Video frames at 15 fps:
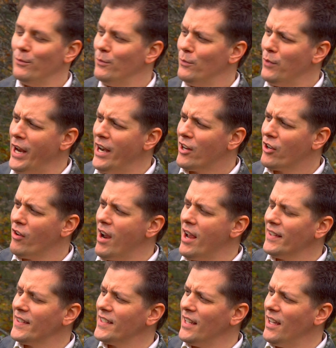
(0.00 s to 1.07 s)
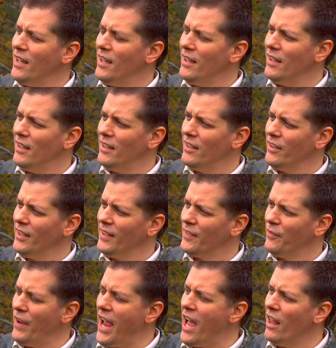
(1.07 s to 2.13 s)
Right across uh, this
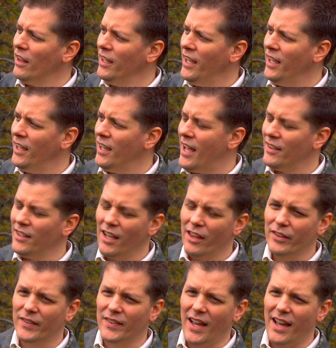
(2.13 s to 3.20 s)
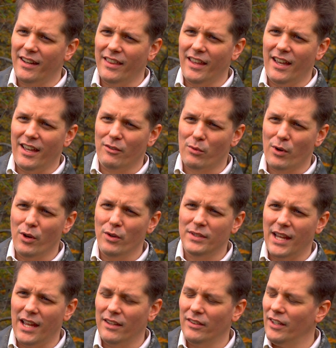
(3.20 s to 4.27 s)
valley on the other side of that road
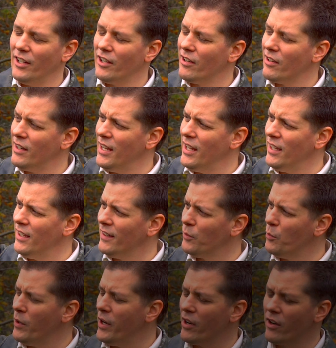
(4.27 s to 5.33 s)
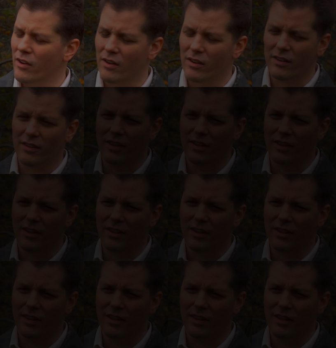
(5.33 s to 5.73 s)
down there is where